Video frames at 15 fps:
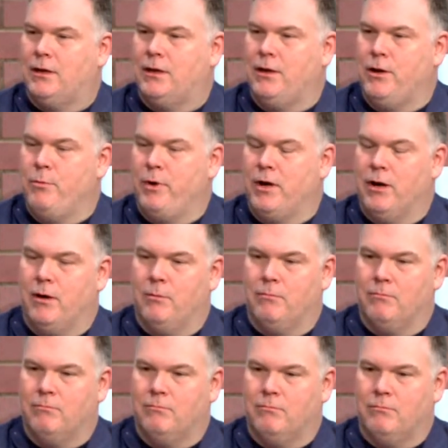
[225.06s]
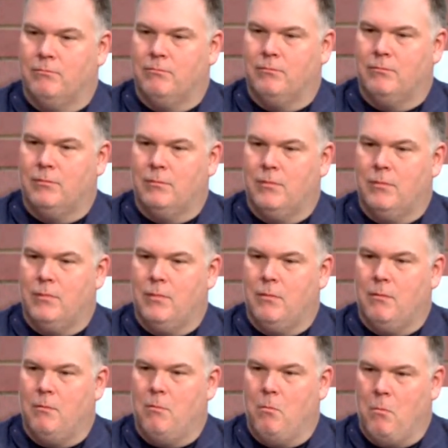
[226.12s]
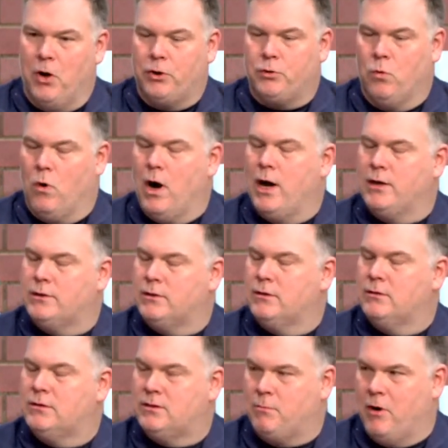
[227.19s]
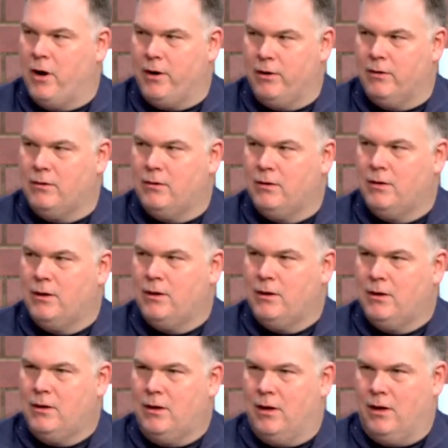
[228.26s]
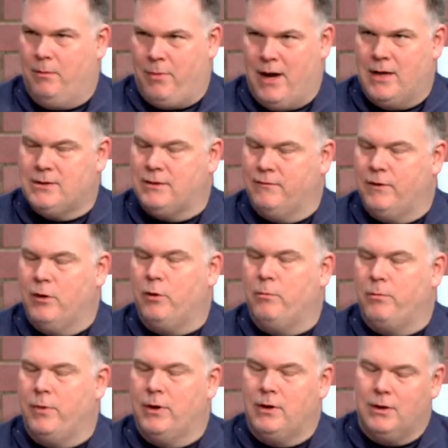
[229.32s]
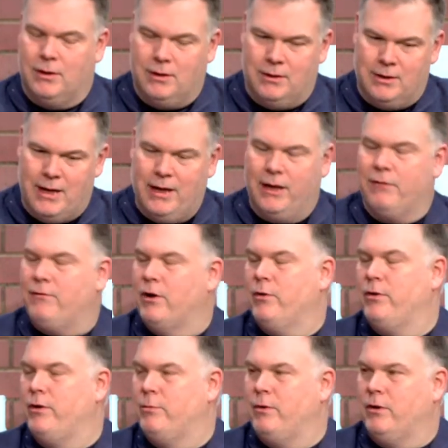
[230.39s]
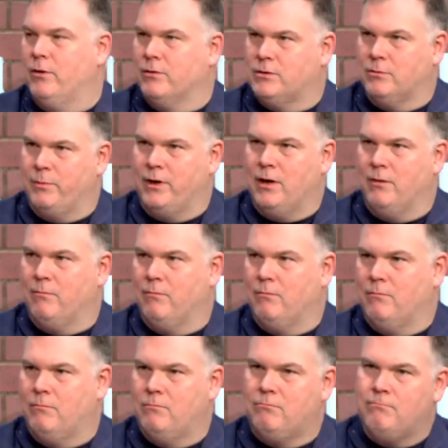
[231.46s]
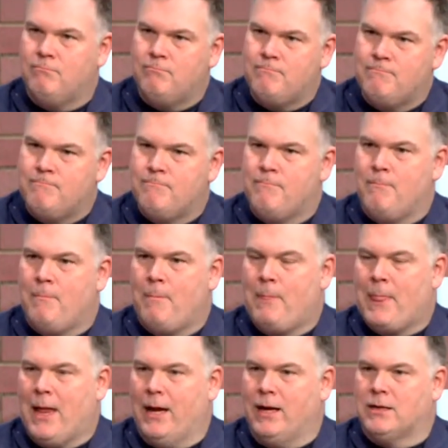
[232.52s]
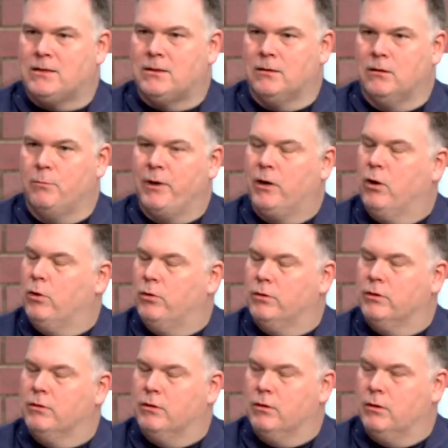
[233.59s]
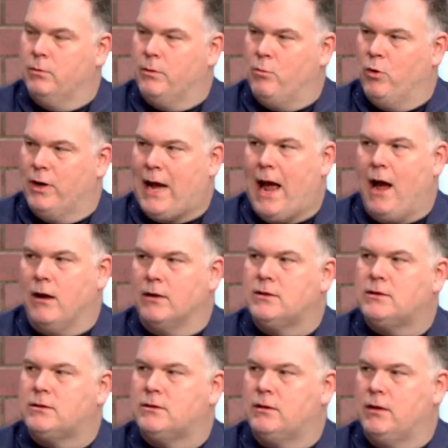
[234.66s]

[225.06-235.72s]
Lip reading: You become much wiser, smarter, on a positive note, but on a negative note, you also become, I guess, a little bit colder, a little bit more callous,